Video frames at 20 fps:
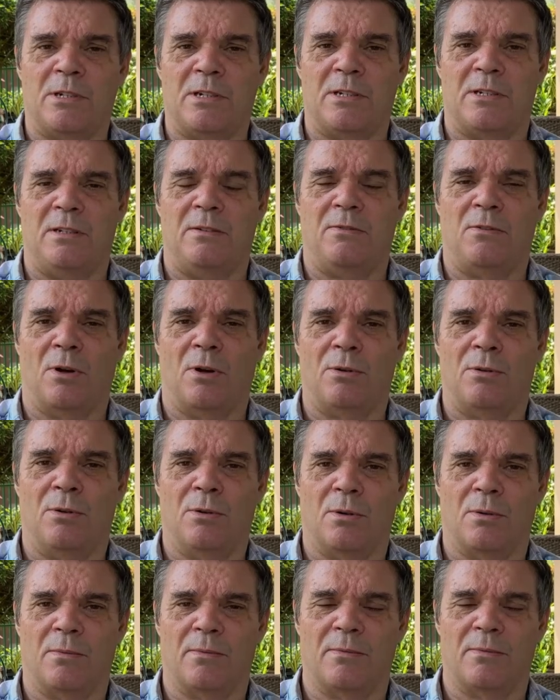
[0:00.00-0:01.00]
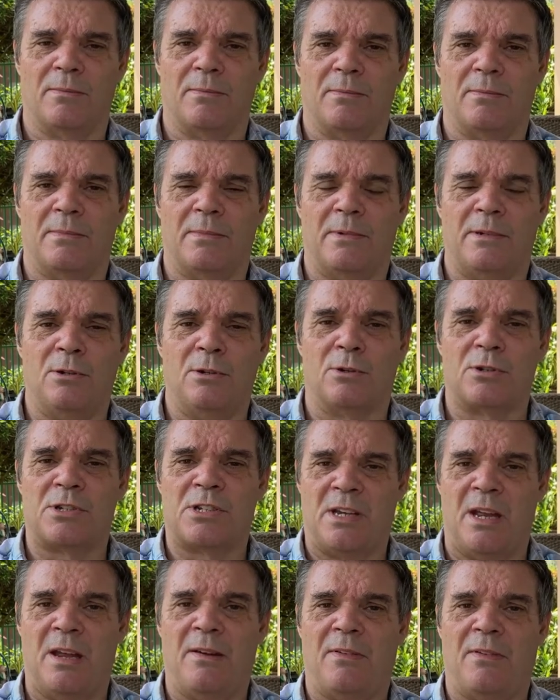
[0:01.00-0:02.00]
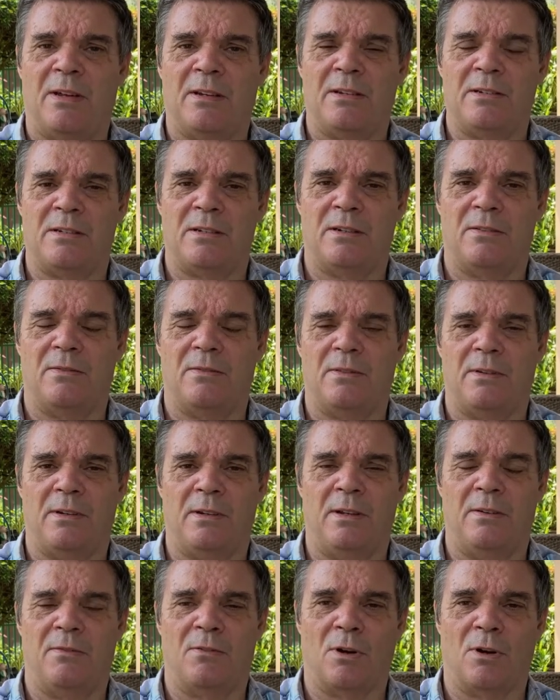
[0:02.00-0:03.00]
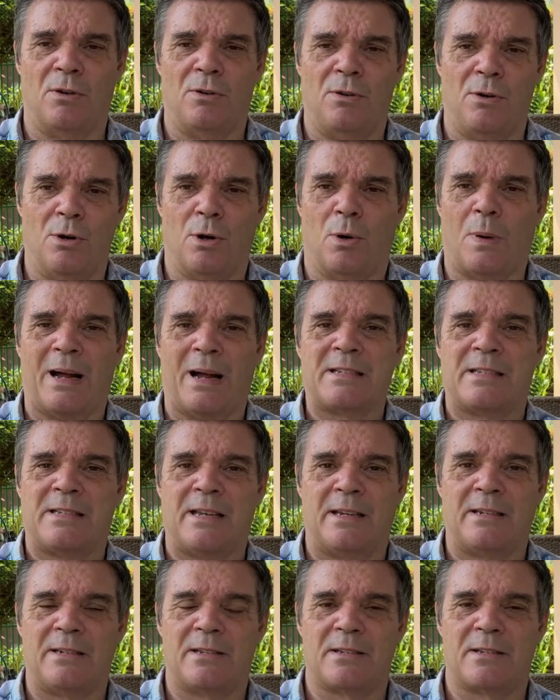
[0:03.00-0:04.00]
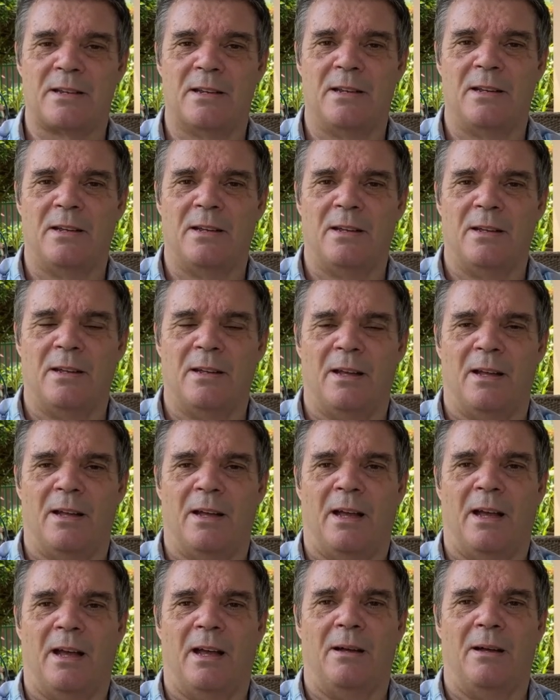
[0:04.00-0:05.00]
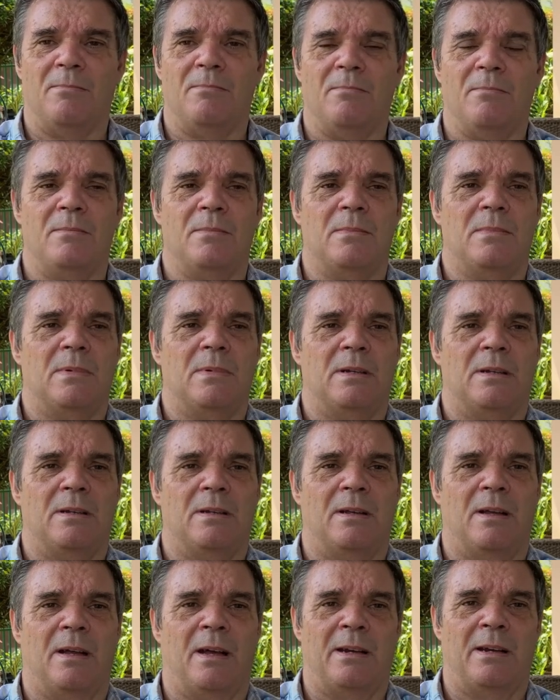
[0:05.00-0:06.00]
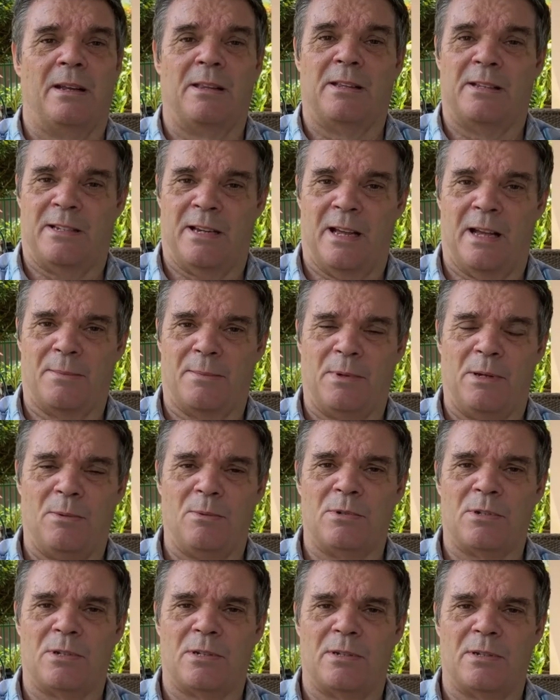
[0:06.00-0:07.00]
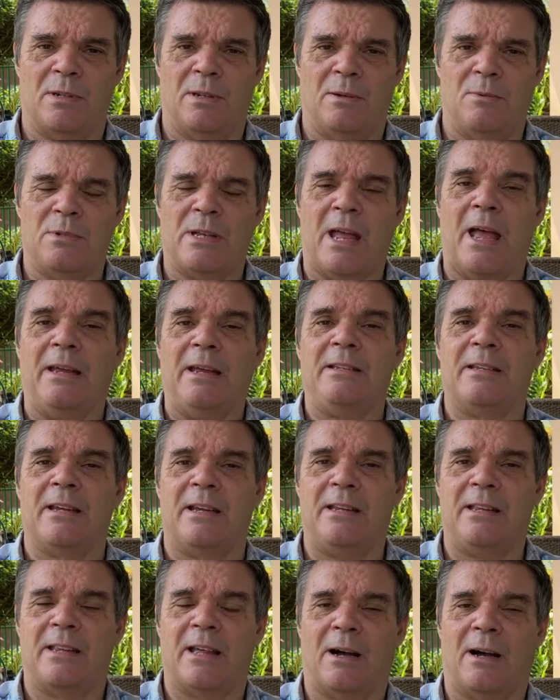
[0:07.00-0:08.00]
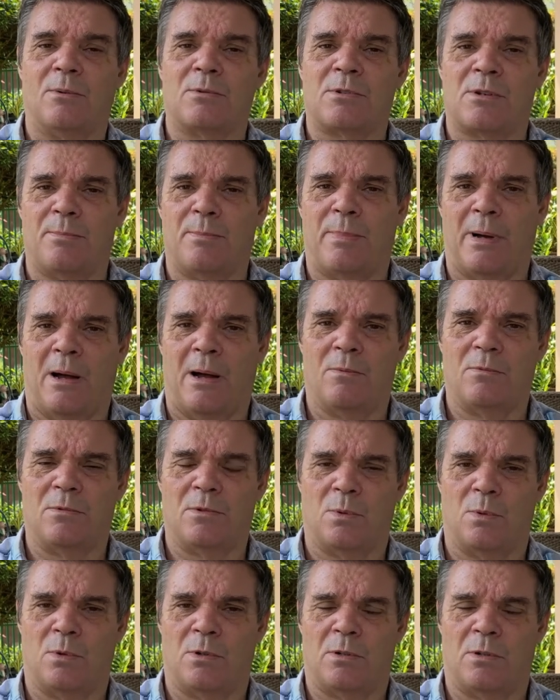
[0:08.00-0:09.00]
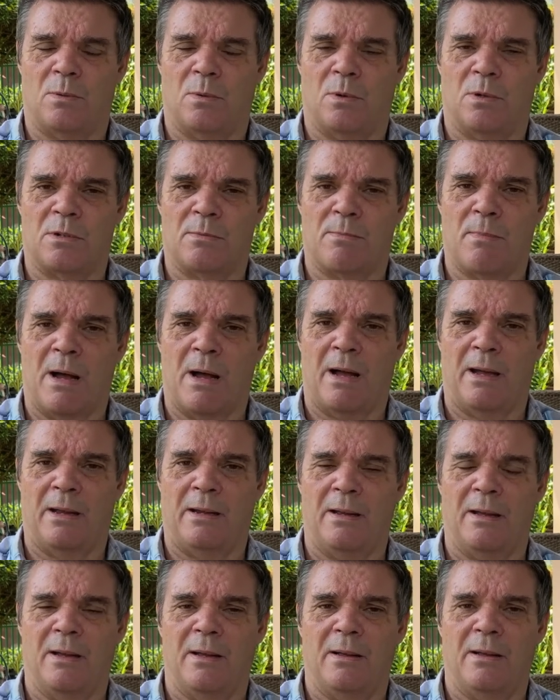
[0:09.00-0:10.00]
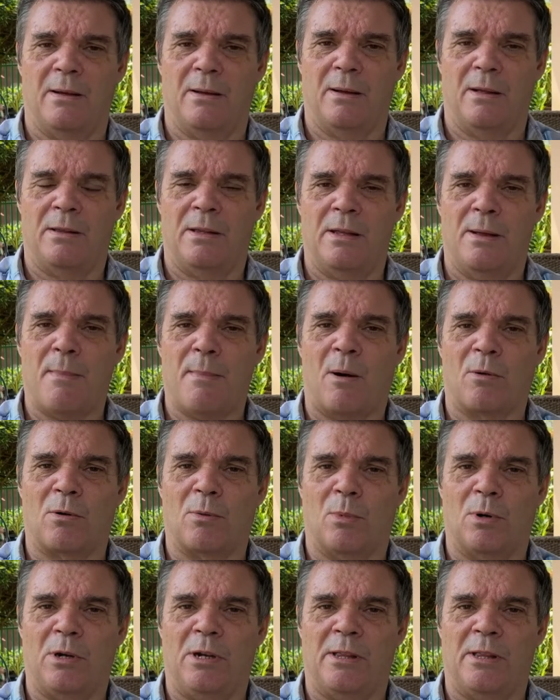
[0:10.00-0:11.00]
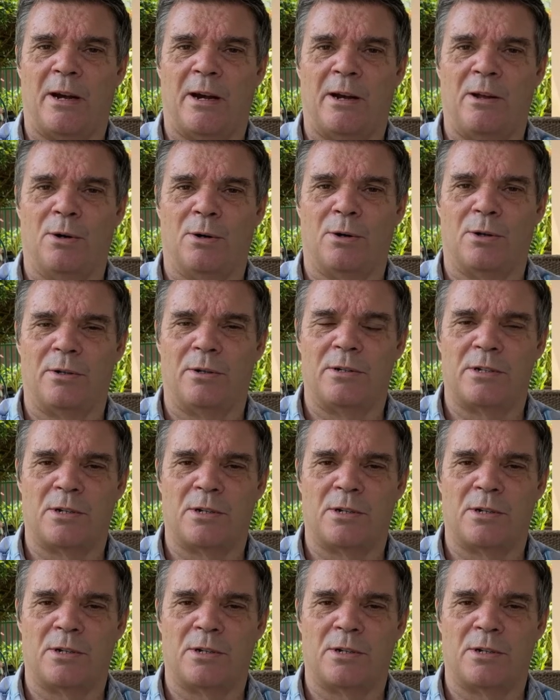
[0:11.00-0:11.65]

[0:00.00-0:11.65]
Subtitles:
She said, you've got no savings, you've got no assets. And at the time, it was £18,000, which was the amount of money that I owed.